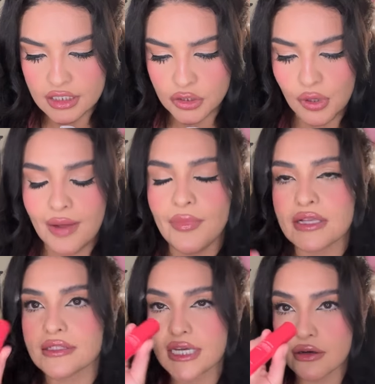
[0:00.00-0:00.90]
drop
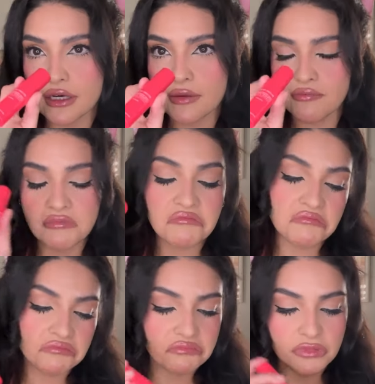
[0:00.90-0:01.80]
serum.
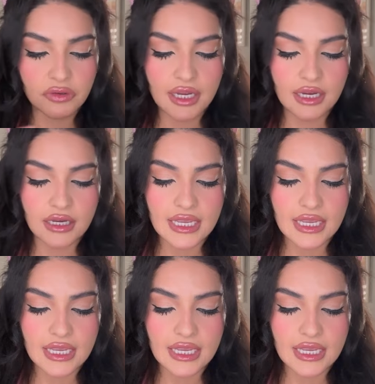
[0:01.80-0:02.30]
Okay.